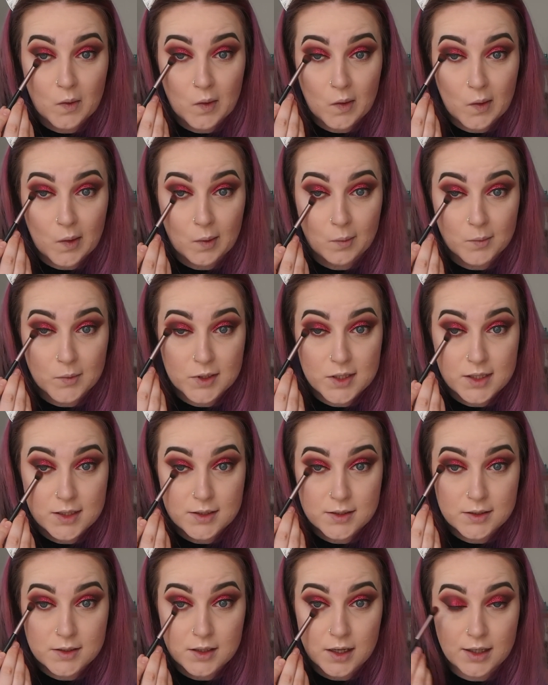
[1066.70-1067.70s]
And
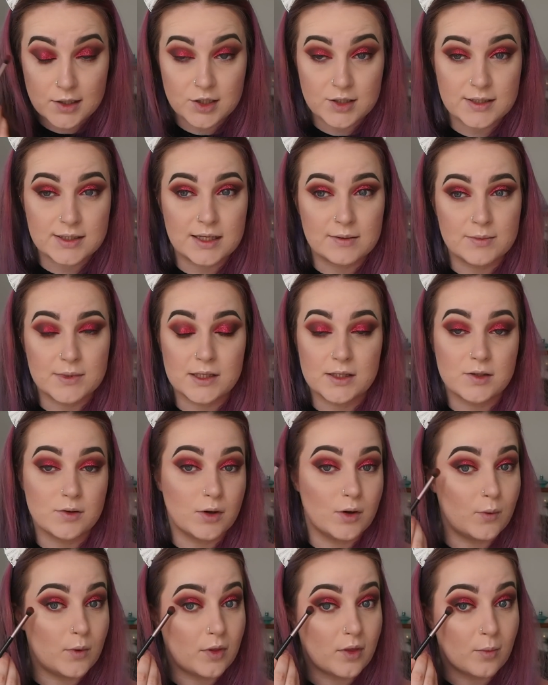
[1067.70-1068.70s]
I just dipped into
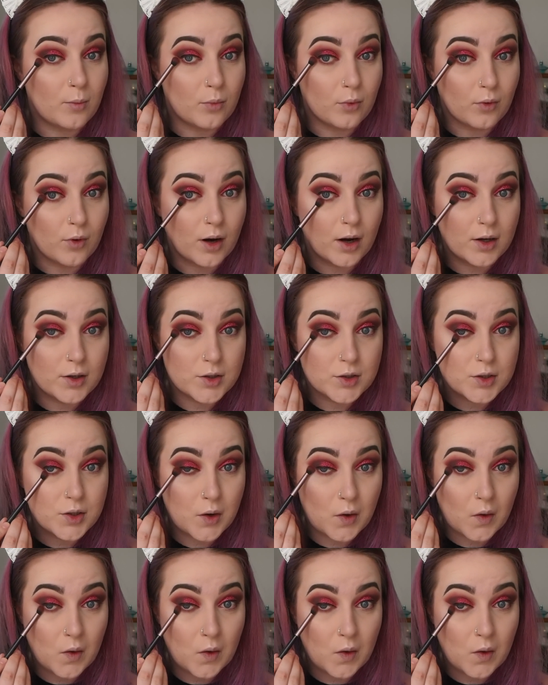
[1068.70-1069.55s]
it with the brush.